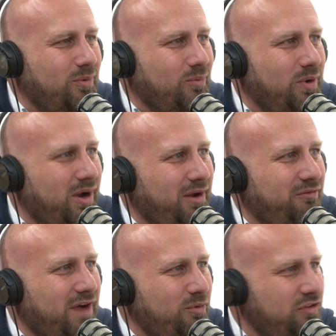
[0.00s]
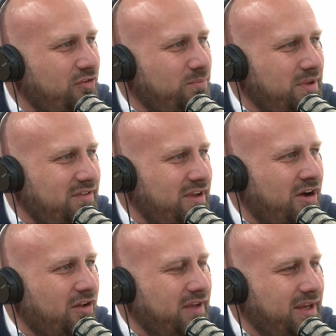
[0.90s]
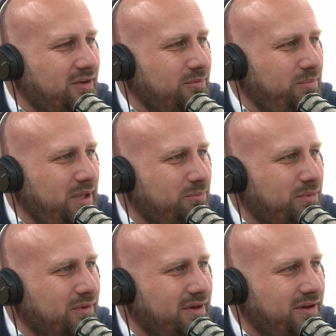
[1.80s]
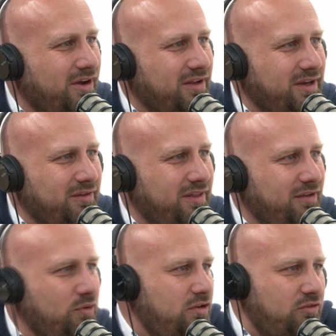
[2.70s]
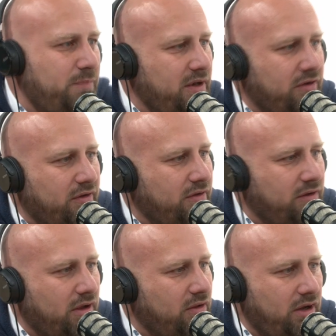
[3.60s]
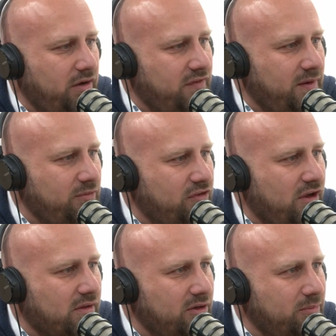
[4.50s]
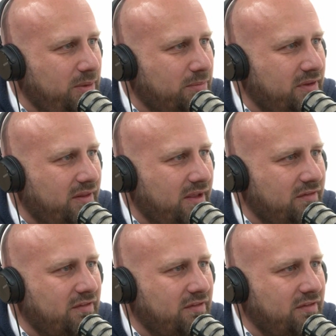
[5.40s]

where if I was just busy calling out people and calling out things, we just spend all, all our time just calling out people and things.